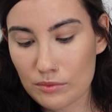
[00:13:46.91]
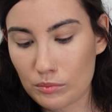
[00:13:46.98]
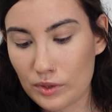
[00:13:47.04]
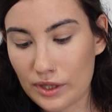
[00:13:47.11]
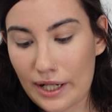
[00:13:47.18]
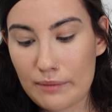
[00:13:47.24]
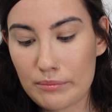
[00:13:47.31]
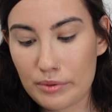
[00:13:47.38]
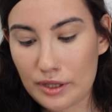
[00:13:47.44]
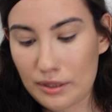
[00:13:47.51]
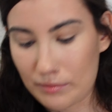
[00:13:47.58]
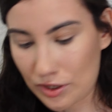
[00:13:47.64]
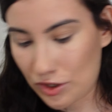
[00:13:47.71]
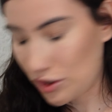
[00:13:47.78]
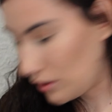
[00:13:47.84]
what I pretty
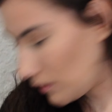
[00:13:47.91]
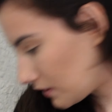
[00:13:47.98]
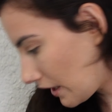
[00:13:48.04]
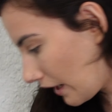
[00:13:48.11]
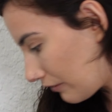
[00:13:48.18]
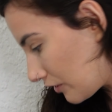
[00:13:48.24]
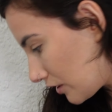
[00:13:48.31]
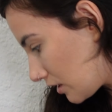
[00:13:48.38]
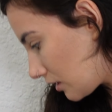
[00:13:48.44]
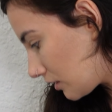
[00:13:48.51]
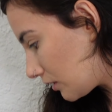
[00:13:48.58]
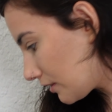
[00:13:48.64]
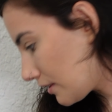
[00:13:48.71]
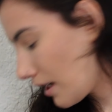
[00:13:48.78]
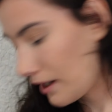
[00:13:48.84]
much use every
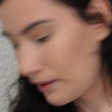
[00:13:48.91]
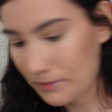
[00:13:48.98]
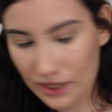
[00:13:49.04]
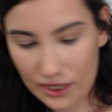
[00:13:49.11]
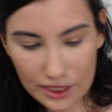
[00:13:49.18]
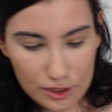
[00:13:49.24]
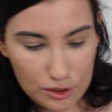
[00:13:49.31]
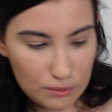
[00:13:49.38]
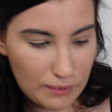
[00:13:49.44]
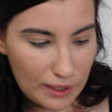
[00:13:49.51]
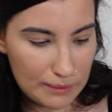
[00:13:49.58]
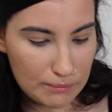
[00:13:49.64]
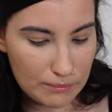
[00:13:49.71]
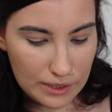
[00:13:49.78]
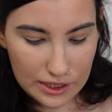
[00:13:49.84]
single time that I do my
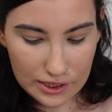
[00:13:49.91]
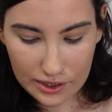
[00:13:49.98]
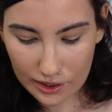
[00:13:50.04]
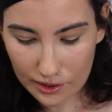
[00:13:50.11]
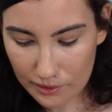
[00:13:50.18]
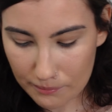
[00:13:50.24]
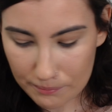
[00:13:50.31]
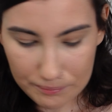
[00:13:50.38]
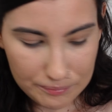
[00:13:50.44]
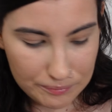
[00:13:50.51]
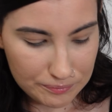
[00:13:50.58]
makeup.